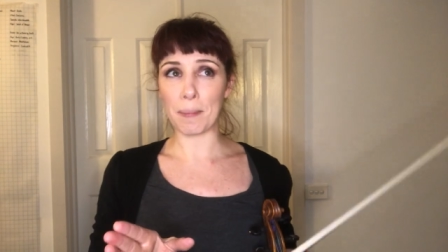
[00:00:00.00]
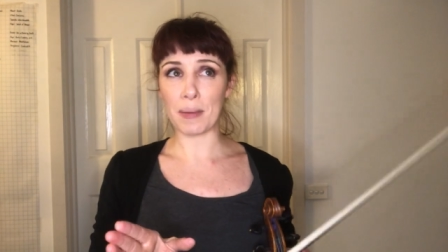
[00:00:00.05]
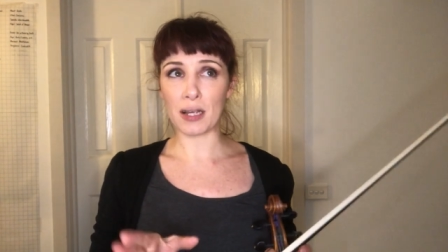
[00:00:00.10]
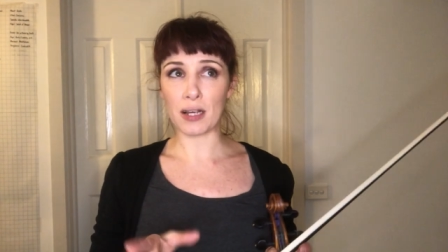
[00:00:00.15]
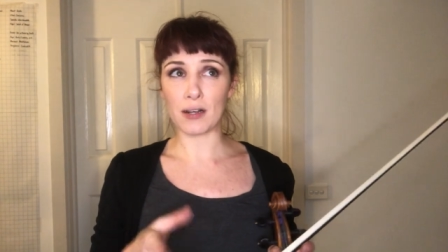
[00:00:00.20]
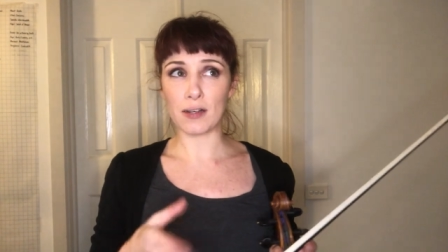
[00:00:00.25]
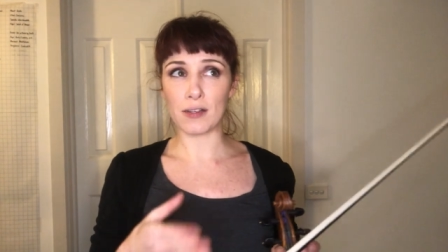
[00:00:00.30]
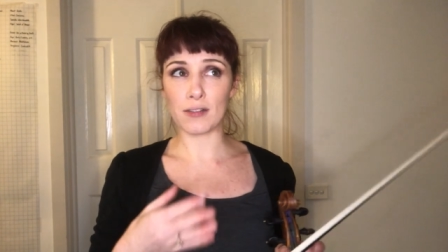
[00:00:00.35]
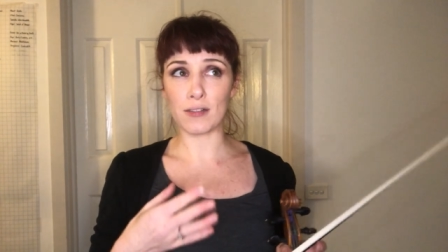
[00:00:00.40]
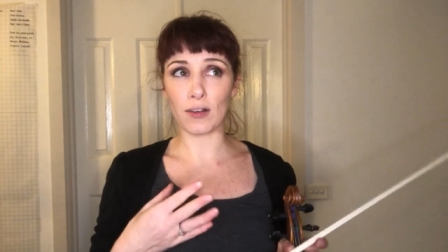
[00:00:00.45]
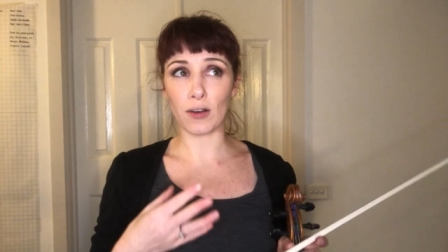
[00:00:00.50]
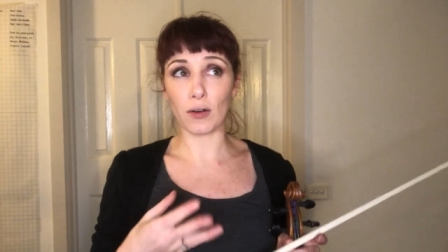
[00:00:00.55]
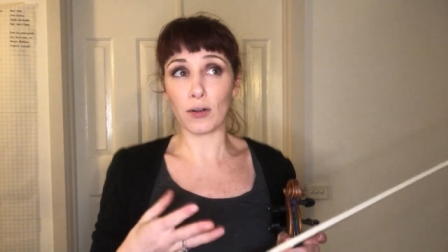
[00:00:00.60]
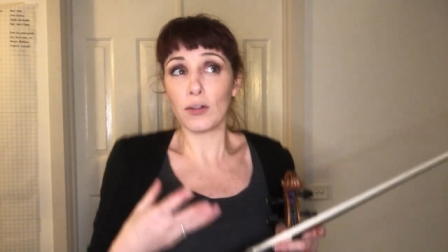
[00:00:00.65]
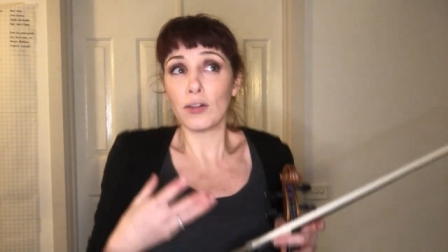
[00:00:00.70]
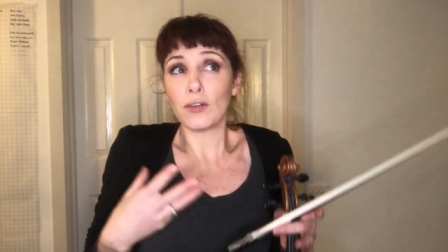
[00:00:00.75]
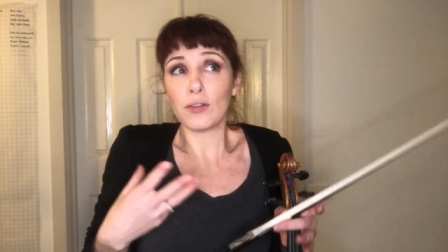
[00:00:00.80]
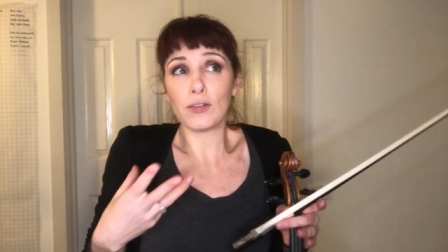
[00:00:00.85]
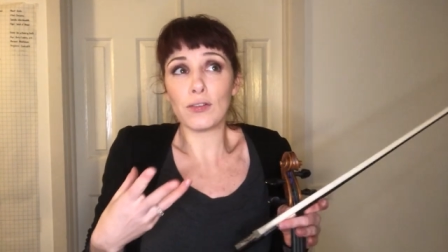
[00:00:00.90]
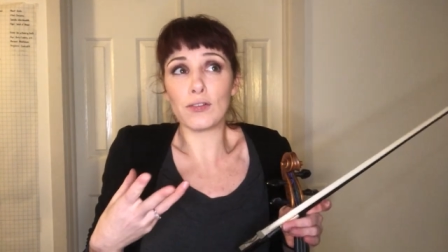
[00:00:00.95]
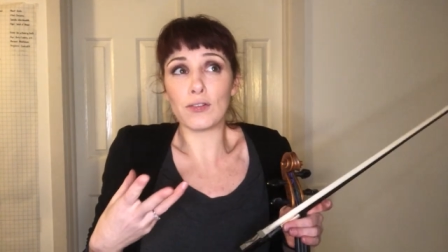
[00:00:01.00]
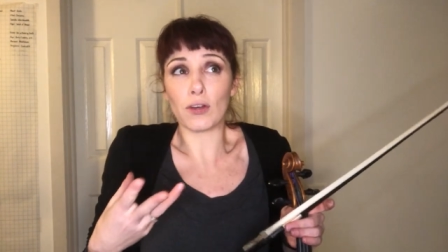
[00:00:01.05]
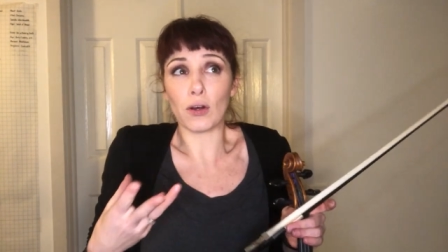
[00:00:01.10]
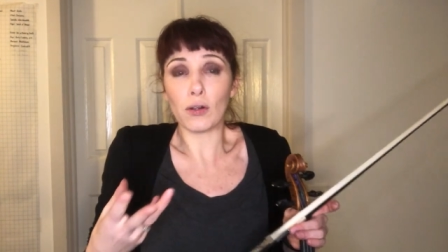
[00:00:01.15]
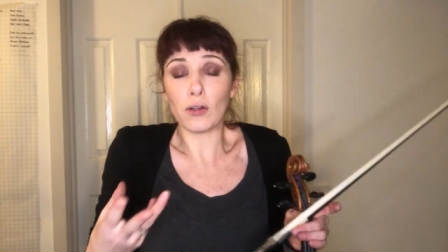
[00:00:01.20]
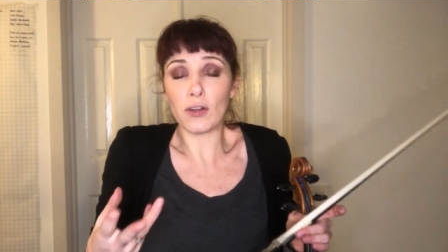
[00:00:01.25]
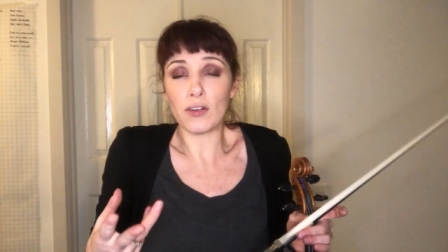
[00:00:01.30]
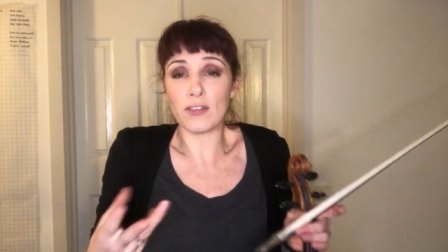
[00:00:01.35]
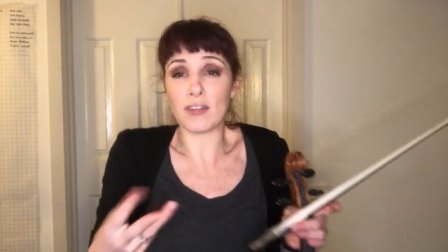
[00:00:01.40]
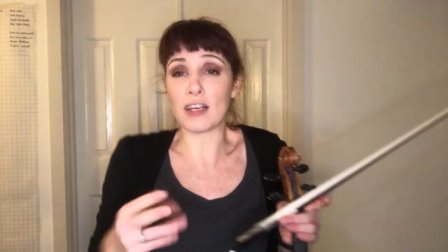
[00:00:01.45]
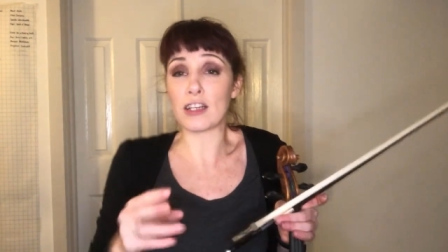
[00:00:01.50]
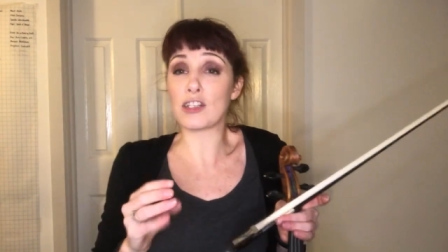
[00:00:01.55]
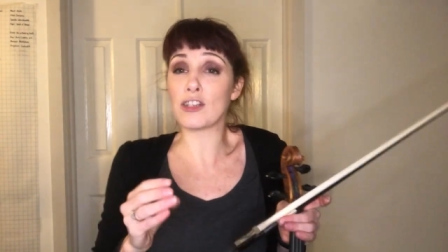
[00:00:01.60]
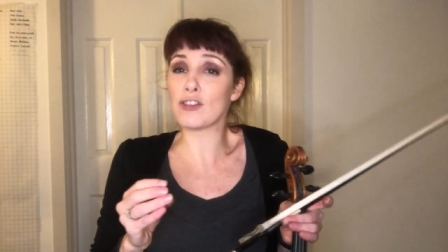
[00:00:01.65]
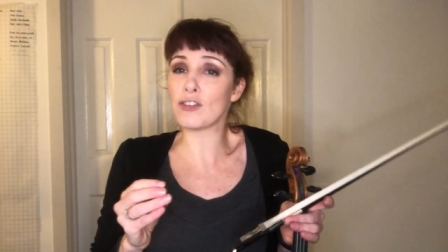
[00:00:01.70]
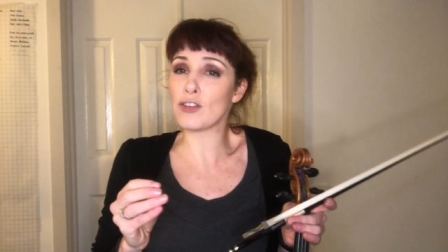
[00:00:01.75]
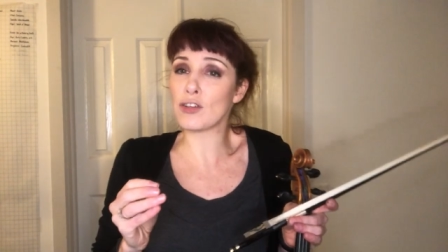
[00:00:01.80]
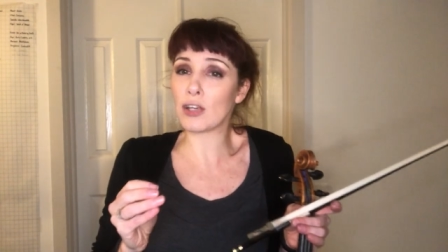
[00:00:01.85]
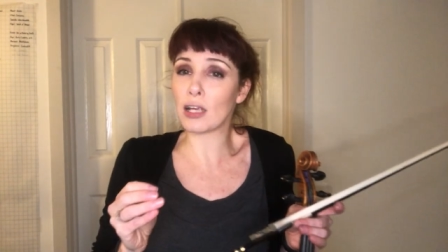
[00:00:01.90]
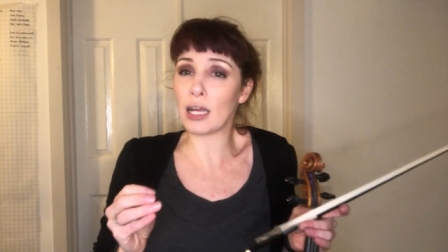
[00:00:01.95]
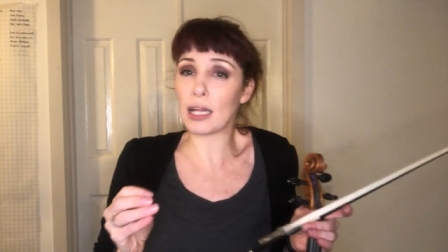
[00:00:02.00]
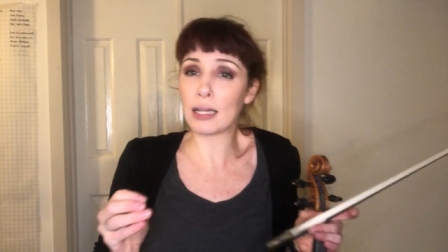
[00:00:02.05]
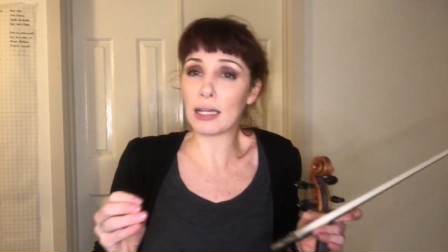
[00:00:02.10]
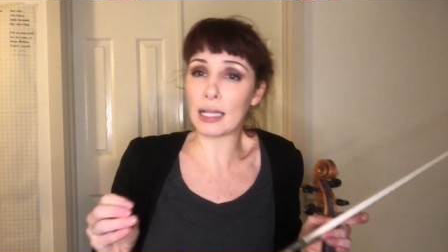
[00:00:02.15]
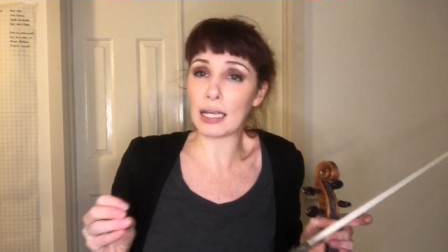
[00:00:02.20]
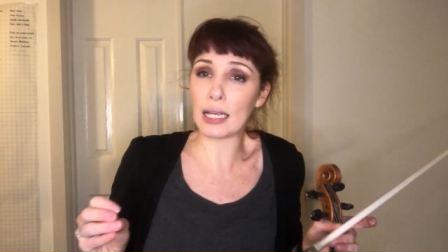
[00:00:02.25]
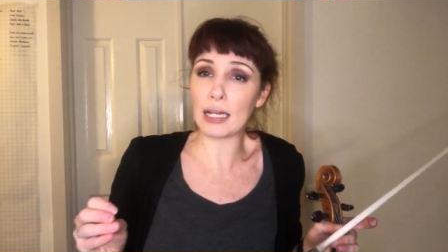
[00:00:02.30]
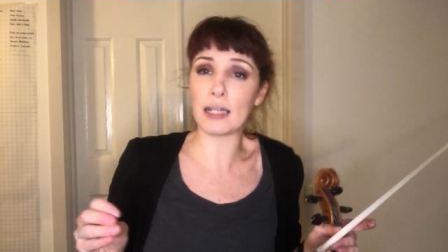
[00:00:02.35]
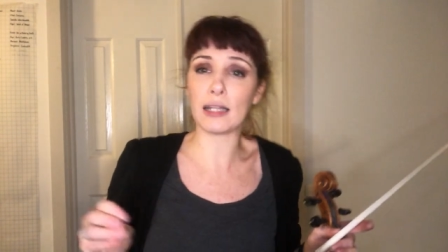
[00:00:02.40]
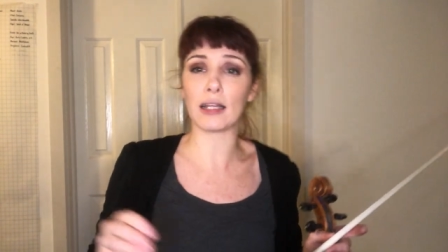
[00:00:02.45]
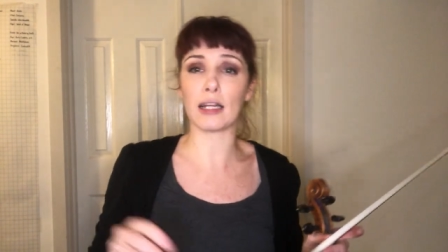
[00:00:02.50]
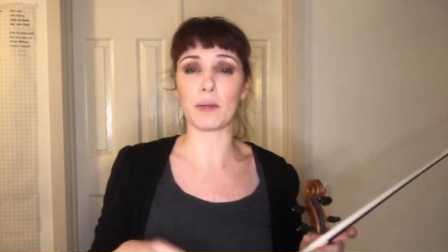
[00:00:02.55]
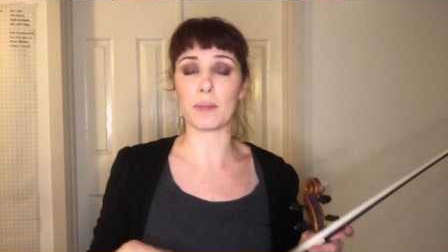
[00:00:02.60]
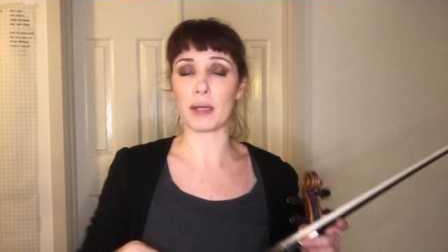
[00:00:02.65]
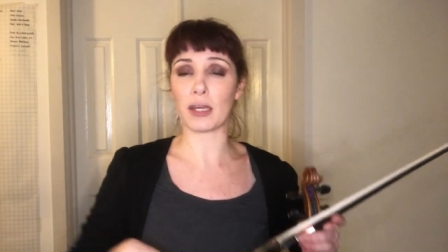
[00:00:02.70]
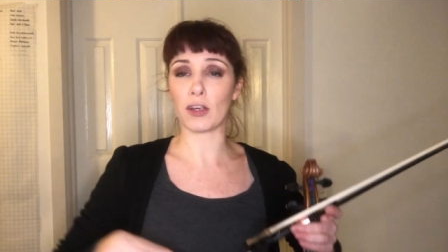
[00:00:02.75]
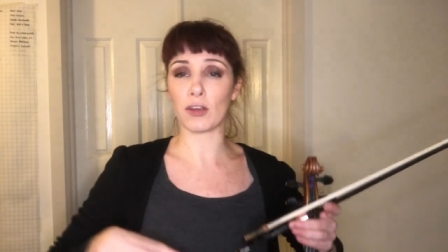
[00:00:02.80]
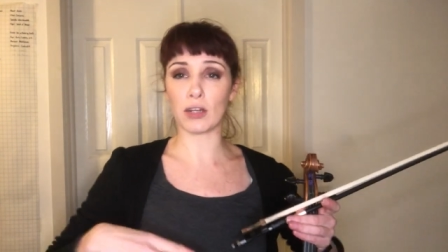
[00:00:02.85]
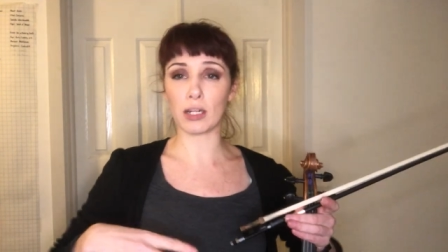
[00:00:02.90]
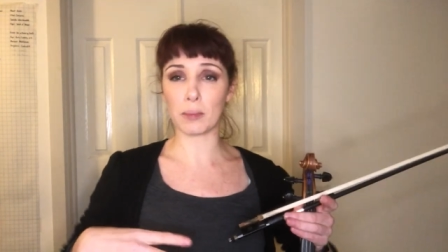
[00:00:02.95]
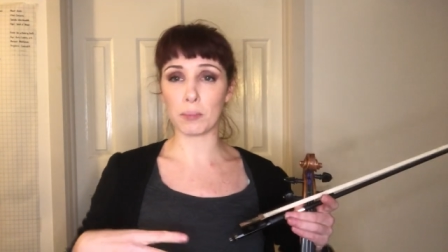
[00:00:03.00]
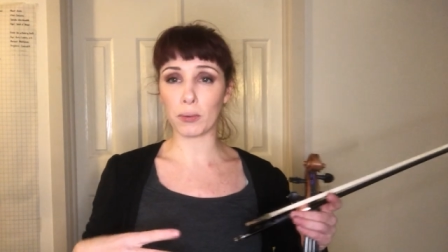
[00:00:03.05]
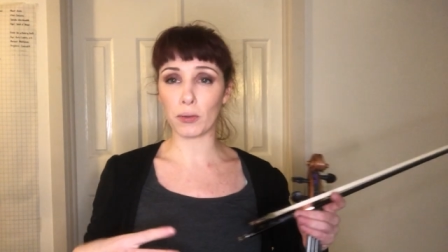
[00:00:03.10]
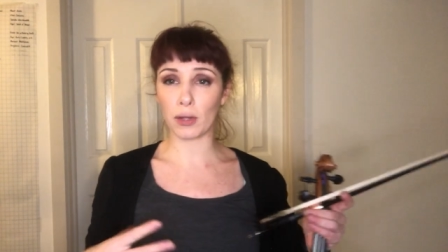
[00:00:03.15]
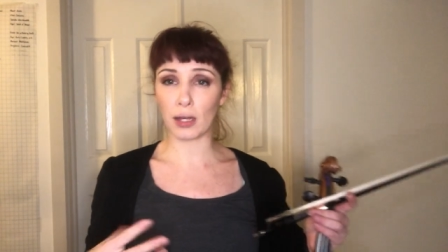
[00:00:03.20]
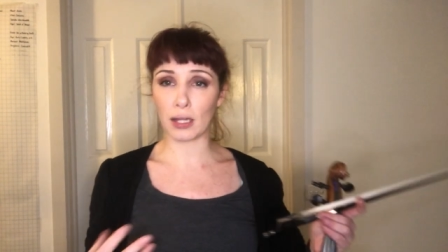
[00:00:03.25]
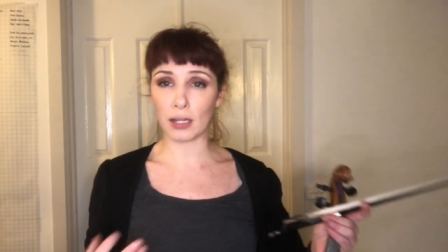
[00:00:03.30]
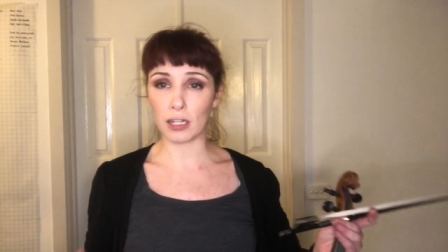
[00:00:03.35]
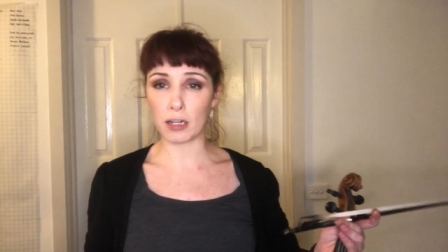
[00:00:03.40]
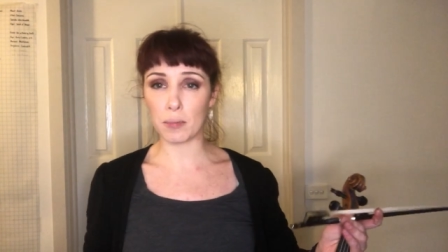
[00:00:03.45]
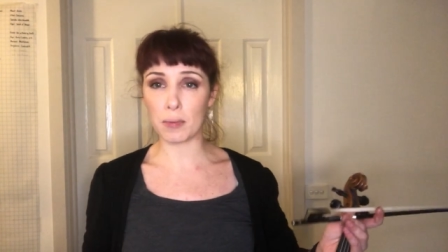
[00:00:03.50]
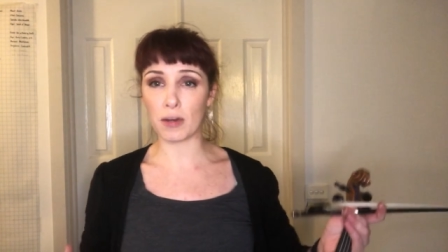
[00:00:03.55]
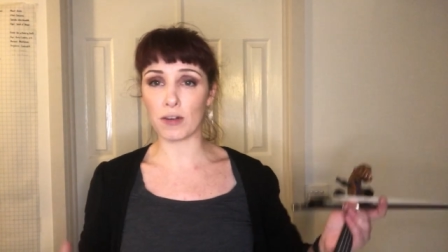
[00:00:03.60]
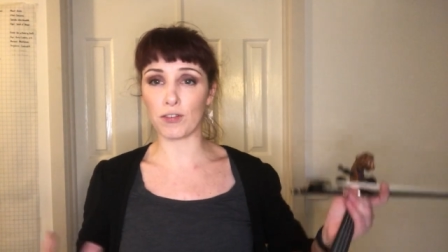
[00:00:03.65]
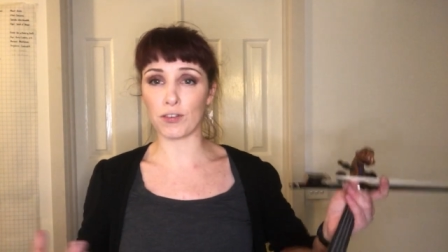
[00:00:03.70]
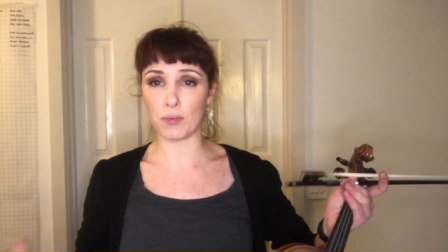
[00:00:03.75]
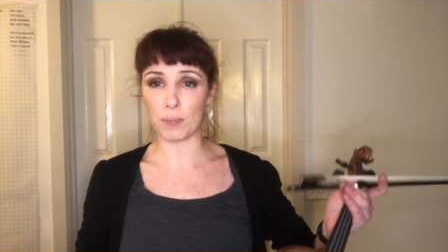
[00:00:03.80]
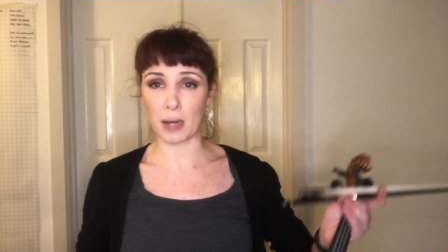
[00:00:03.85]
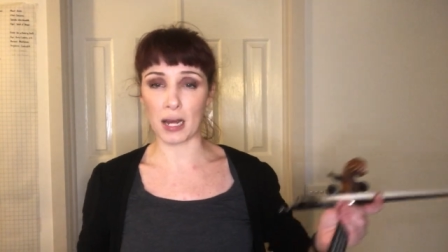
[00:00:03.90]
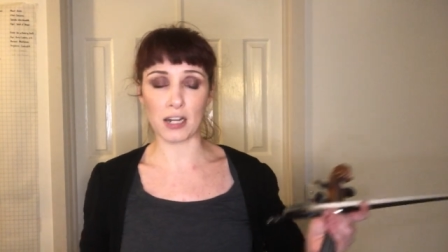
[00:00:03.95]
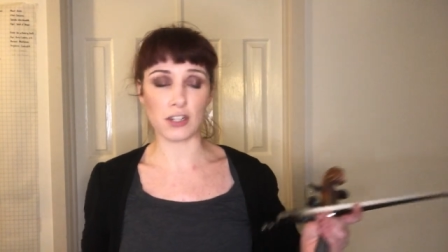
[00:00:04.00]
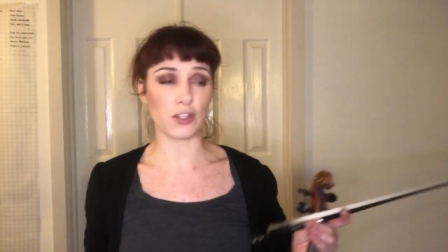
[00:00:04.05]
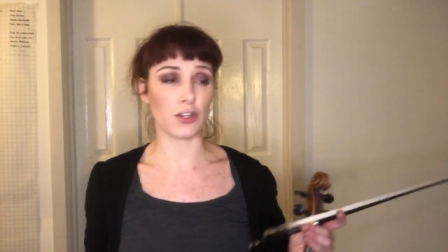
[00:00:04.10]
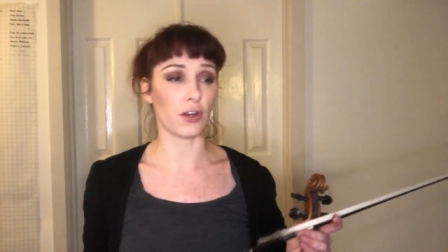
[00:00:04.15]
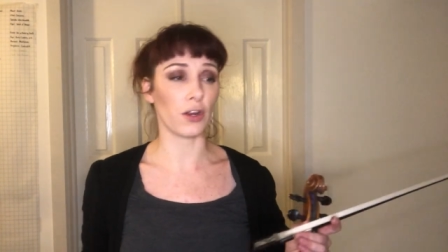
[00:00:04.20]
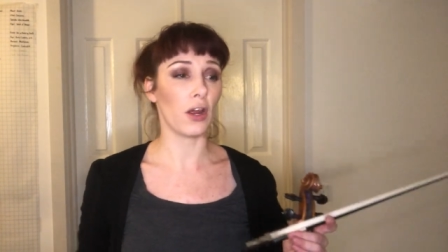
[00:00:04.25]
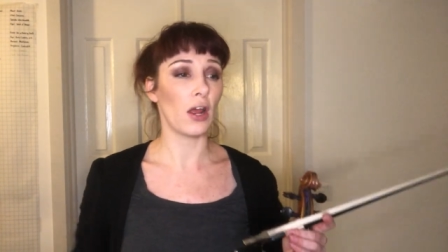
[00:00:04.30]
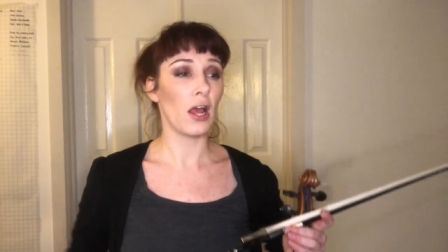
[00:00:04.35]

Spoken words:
because on your solo sections you can lean a little bit, you can employ a little bit of rubato,